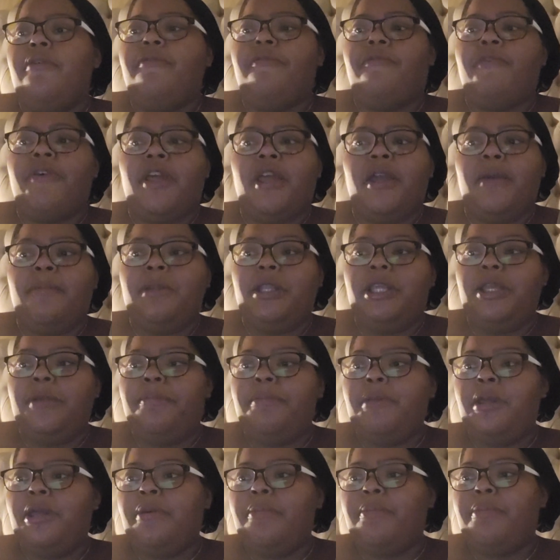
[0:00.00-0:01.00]
family
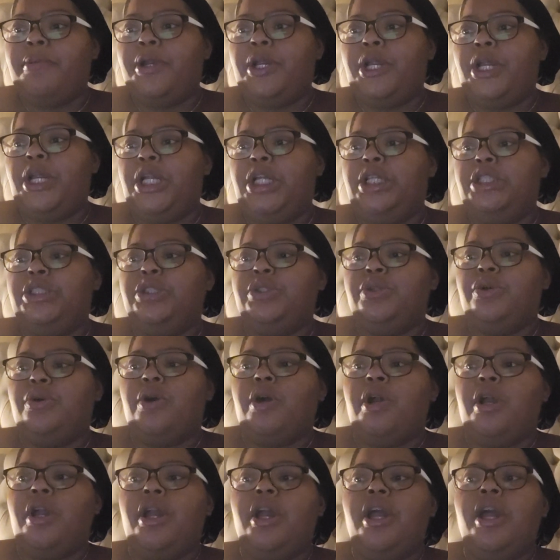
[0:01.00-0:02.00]
members
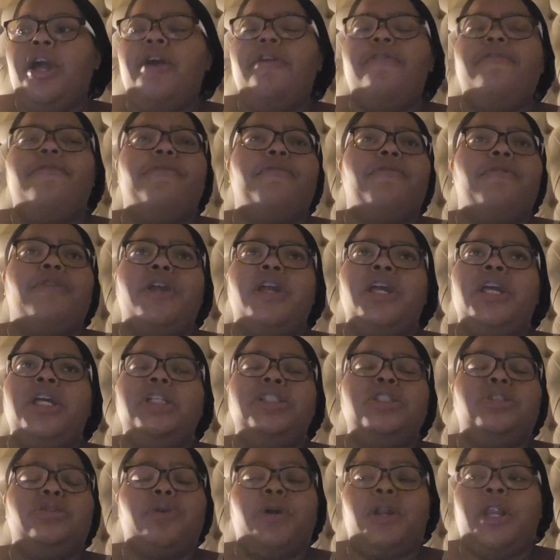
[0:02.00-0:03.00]
or
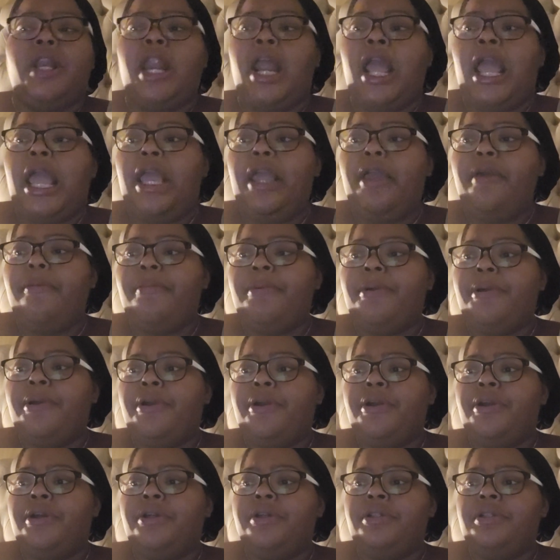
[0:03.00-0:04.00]
friends or
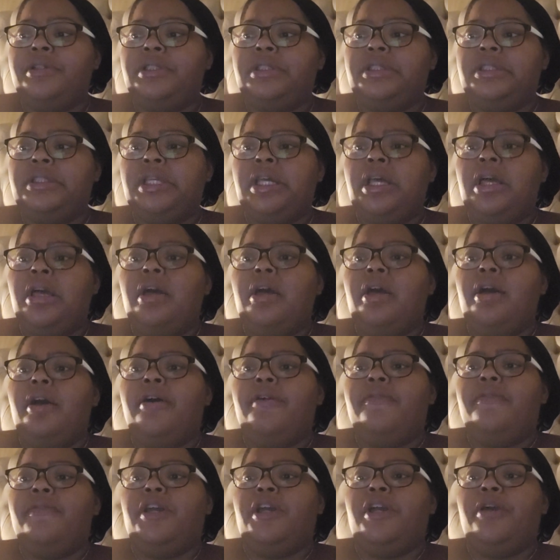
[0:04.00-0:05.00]
neighbors
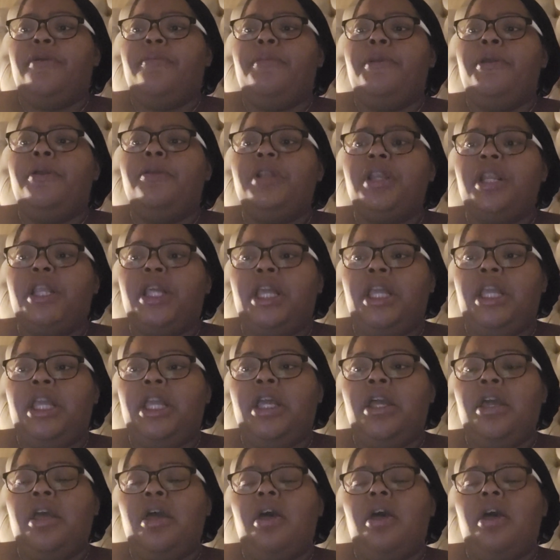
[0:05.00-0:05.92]
of the community.